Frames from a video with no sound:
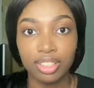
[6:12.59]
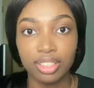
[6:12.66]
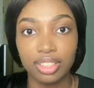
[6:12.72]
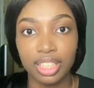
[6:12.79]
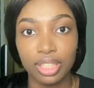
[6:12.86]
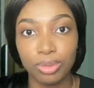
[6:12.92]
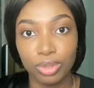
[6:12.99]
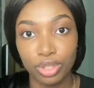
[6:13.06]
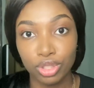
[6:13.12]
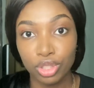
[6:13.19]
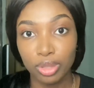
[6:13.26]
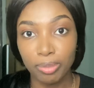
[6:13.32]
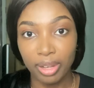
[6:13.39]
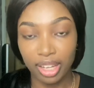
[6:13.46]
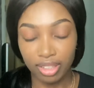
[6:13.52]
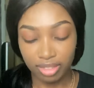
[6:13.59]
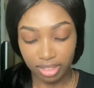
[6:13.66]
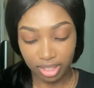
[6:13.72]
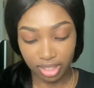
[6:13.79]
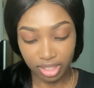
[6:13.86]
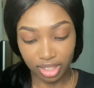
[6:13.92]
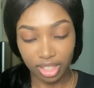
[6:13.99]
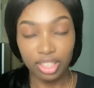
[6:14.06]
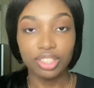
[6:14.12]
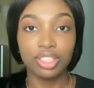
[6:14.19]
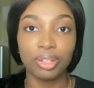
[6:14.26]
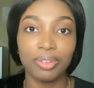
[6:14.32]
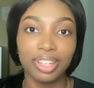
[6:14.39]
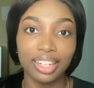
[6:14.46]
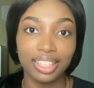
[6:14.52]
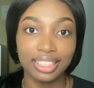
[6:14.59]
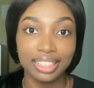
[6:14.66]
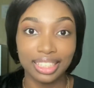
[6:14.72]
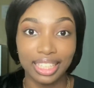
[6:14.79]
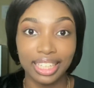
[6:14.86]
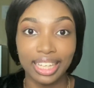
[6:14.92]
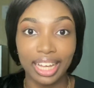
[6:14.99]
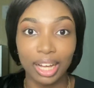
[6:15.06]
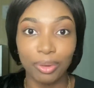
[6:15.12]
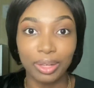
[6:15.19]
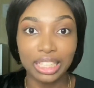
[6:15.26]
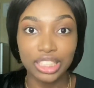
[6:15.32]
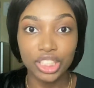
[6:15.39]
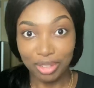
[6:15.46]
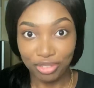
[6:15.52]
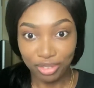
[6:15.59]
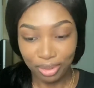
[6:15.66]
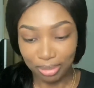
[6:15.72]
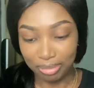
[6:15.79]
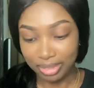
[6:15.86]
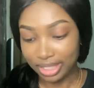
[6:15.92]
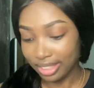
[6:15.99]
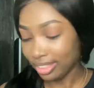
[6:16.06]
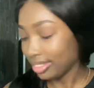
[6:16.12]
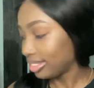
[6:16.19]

This was £2, so we're going to see how it performs.